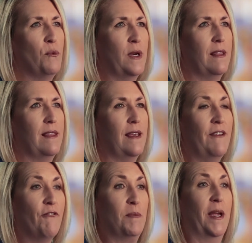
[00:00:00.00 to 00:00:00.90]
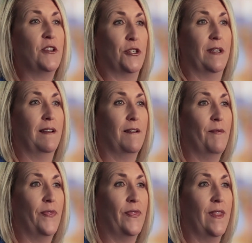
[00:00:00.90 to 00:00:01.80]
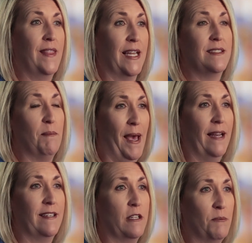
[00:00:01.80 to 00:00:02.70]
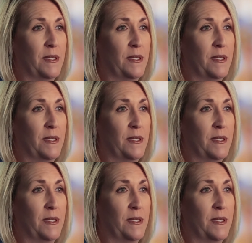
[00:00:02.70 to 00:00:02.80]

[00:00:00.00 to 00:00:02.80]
with information that is impacting their